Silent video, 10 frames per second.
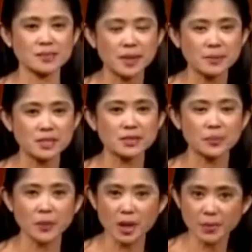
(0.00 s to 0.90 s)
Payment
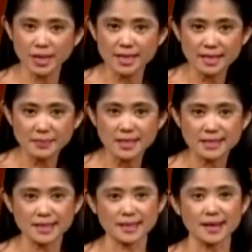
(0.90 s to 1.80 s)
of proper
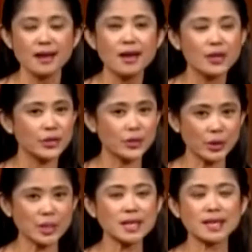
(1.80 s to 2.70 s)
indemnity.
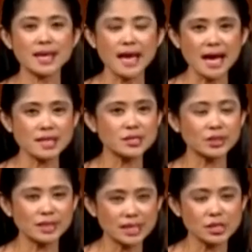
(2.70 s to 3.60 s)
Third, the
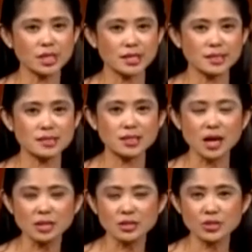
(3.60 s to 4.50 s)
isolation is
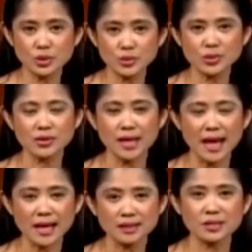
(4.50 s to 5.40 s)
not due to
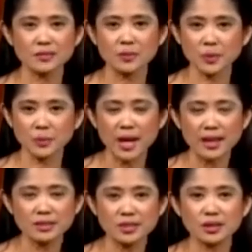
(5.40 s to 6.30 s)
the acts of the
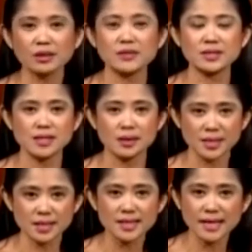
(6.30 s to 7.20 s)
proprietor of the
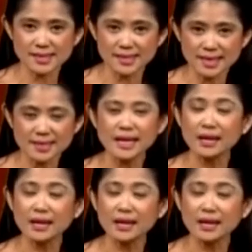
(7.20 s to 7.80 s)
dominant estate.